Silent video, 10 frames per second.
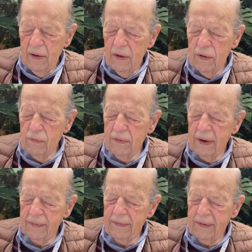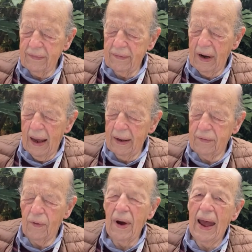Useless to slide
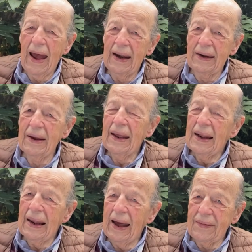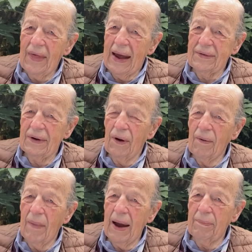your hand like that
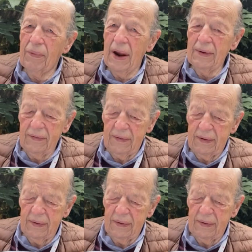along my breast.